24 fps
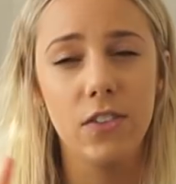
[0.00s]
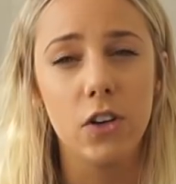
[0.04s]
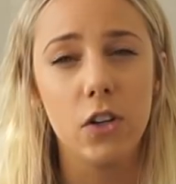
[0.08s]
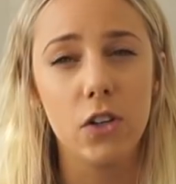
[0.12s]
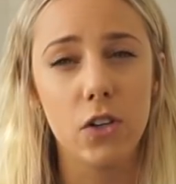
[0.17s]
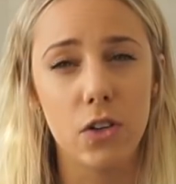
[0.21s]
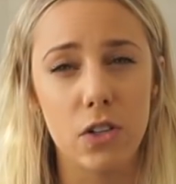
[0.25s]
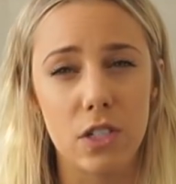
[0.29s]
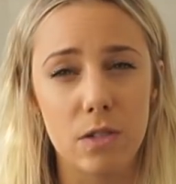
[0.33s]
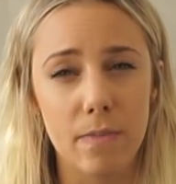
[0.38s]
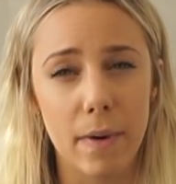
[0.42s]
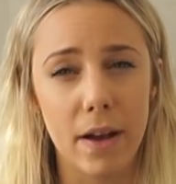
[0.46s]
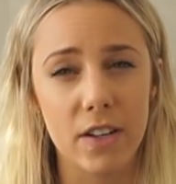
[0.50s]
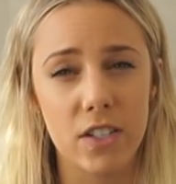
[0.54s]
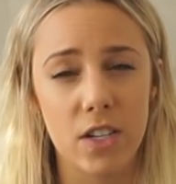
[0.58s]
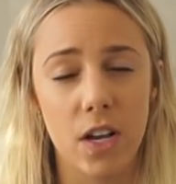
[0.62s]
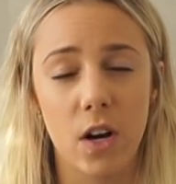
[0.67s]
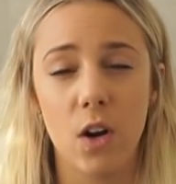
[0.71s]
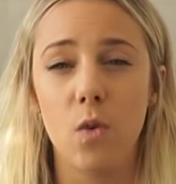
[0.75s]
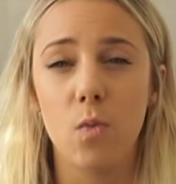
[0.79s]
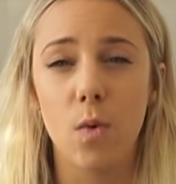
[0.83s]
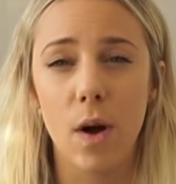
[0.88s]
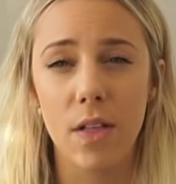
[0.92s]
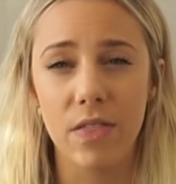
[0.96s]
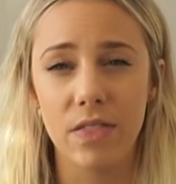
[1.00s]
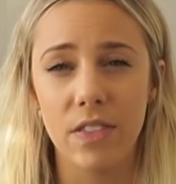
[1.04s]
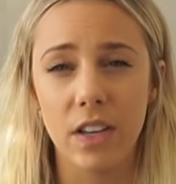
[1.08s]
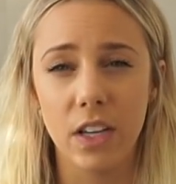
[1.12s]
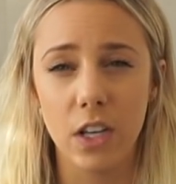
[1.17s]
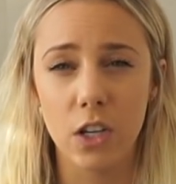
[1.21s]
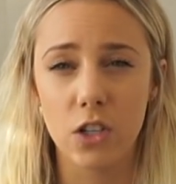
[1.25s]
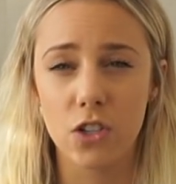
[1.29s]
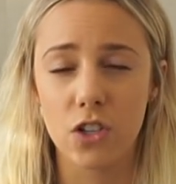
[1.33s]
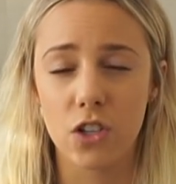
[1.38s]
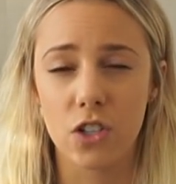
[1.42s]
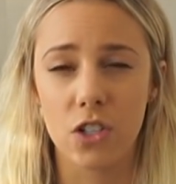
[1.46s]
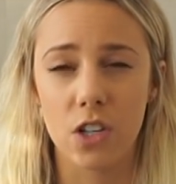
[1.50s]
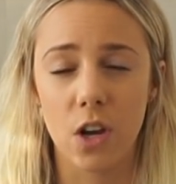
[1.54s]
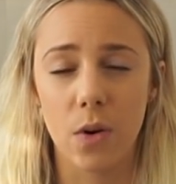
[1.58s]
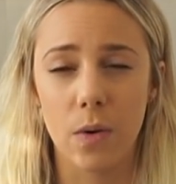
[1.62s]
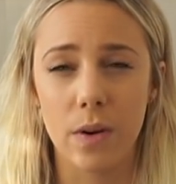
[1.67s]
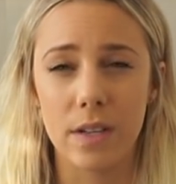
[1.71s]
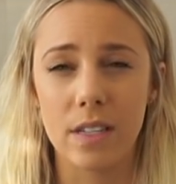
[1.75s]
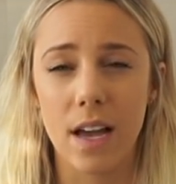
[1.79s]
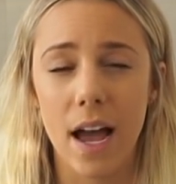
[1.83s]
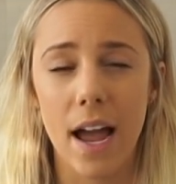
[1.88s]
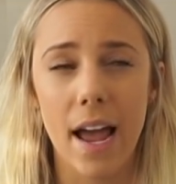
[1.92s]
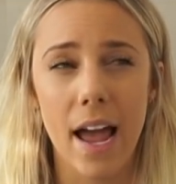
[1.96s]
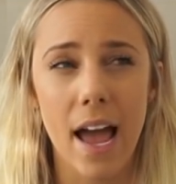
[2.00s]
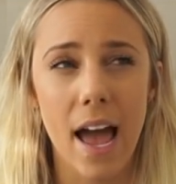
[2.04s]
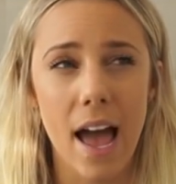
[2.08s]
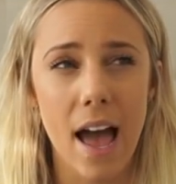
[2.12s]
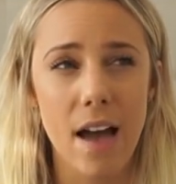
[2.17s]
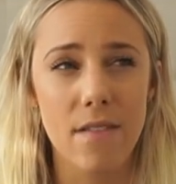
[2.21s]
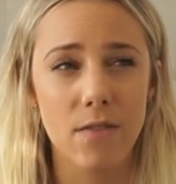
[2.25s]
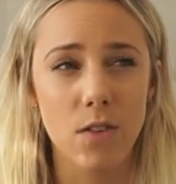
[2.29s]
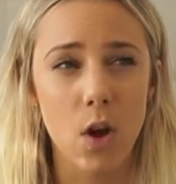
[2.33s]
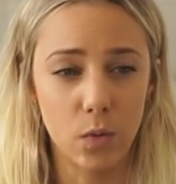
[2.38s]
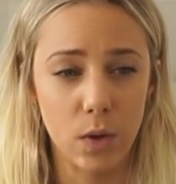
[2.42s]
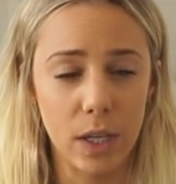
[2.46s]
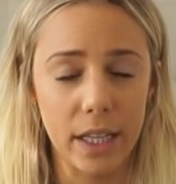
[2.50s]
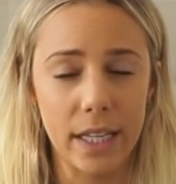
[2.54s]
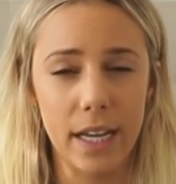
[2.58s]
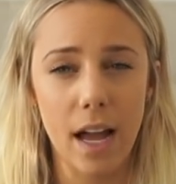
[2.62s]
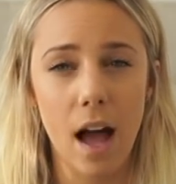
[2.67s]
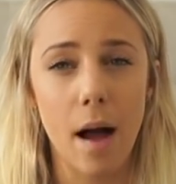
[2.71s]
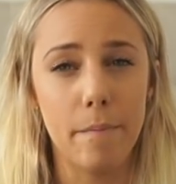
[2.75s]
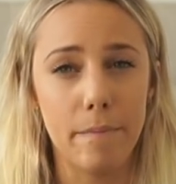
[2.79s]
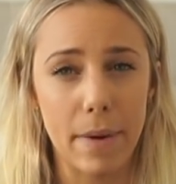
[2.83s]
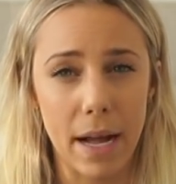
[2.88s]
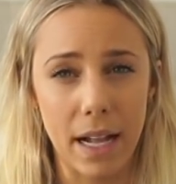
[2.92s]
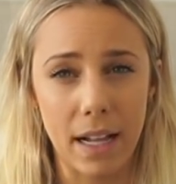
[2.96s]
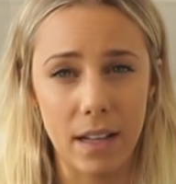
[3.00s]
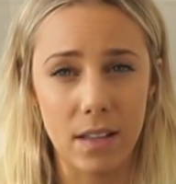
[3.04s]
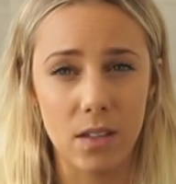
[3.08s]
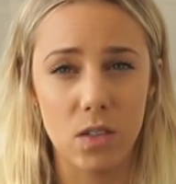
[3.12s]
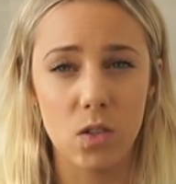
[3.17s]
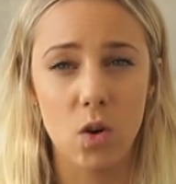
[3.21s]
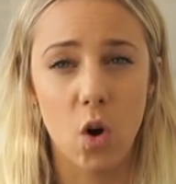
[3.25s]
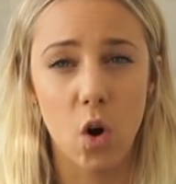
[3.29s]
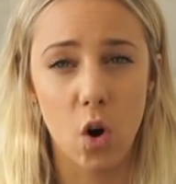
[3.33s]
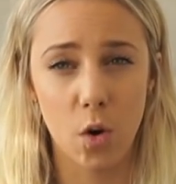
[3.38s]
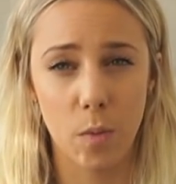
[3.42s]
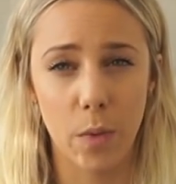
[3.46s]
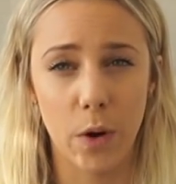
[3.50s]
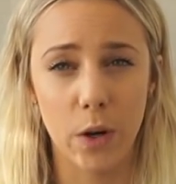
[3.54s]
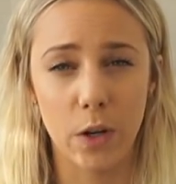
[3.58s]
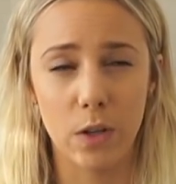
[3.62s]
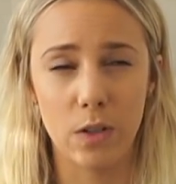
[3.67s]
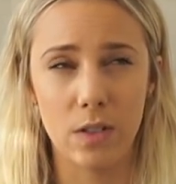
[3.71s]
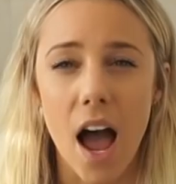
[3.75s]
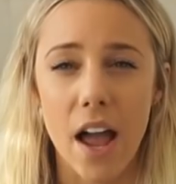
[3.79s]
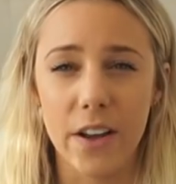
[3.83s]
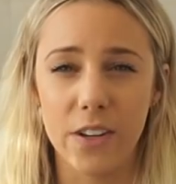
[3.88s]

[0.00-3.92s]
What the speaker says: If you're new to my channel, one thing you should know is I have really unbalanced hormones.